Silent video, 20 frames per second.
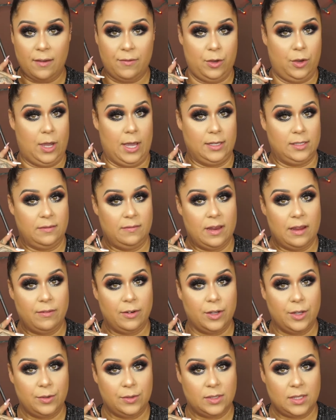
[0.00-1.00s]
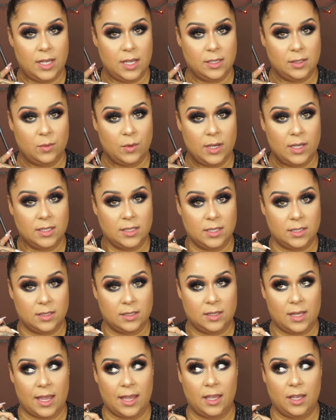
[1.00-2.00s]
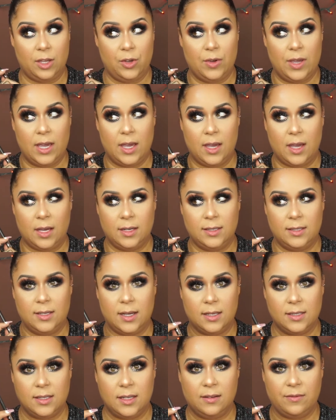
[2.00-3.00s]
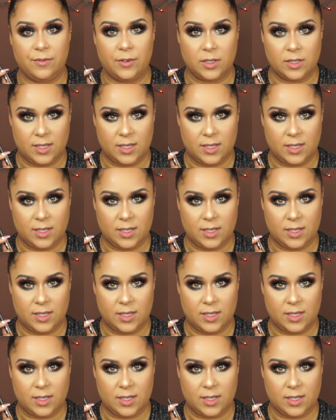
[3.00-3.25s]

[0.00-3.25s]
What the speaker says: If you guys have never used these ones, it's like you get a dozen for